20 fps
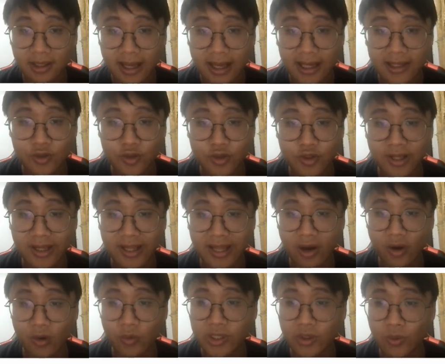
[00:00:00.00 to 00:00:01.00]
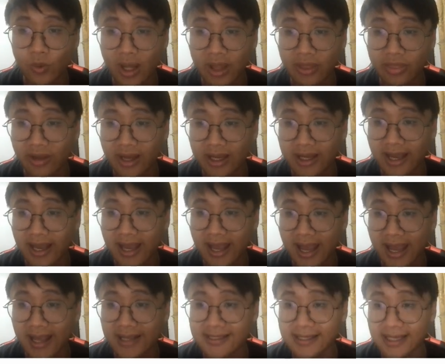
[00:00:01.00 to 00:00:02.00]
Ensure that only one thread can
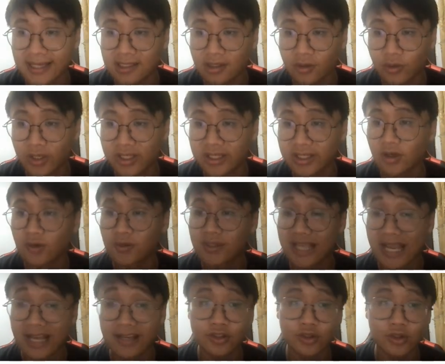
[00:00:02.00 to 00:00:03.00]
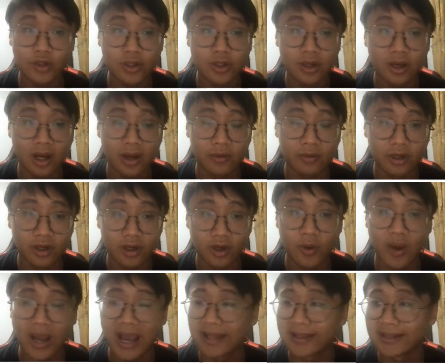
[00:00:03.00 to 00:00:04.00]
access critical section of
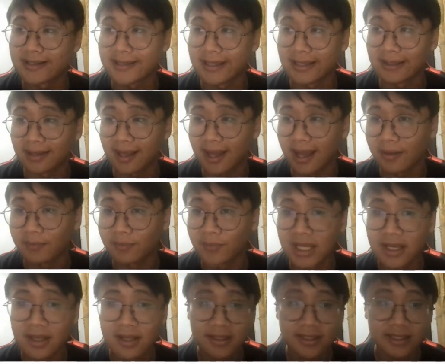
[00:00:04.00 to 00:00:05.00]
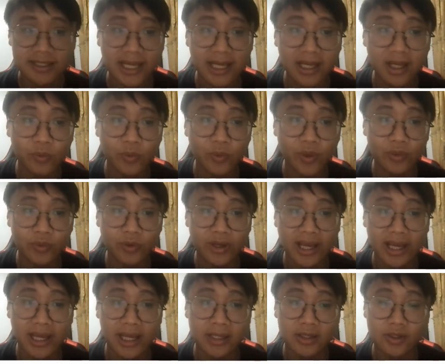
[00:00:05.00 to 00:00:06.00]
code at the same time. The second way we
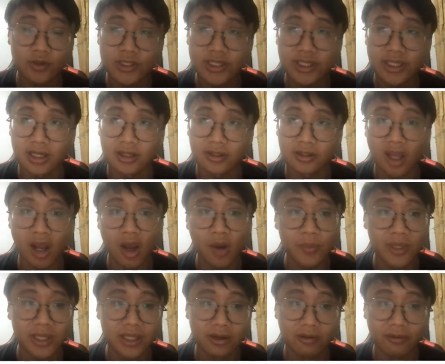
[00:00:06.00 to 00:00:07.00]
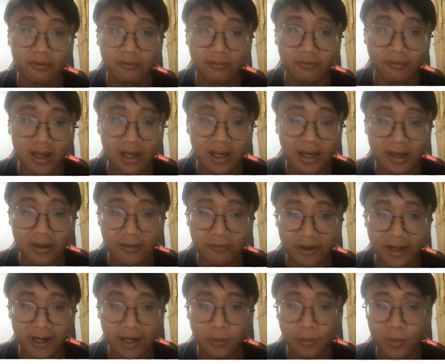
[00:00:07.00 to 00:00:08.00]
can use the atomic
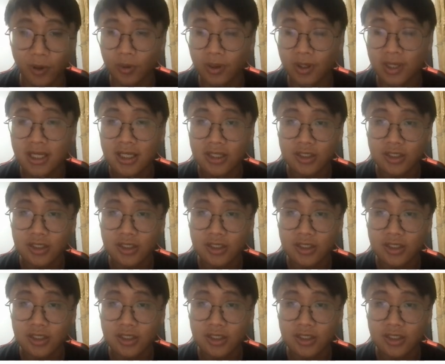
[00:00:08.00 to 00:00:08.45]
variable.